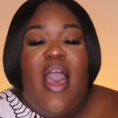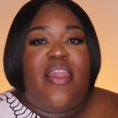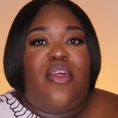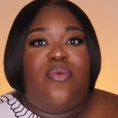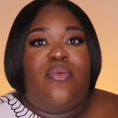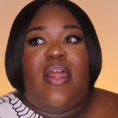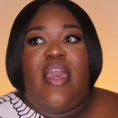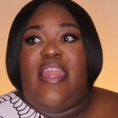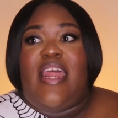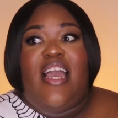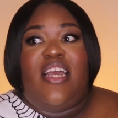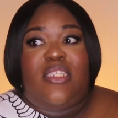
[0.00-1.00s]
don't,
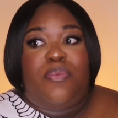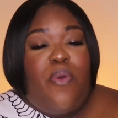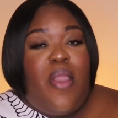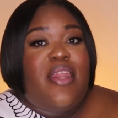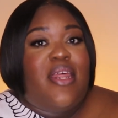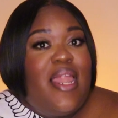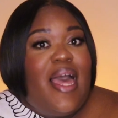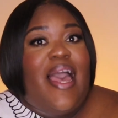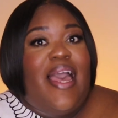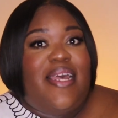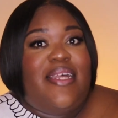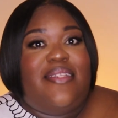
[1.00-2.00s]
and I sprayed a
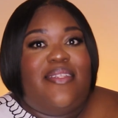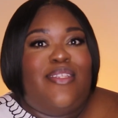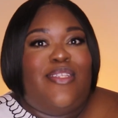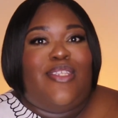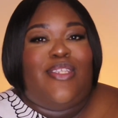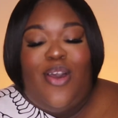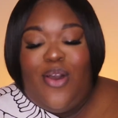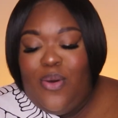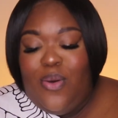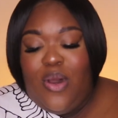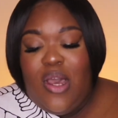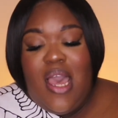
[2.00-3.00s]
lot,
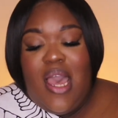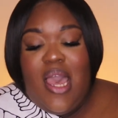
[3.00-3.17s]
so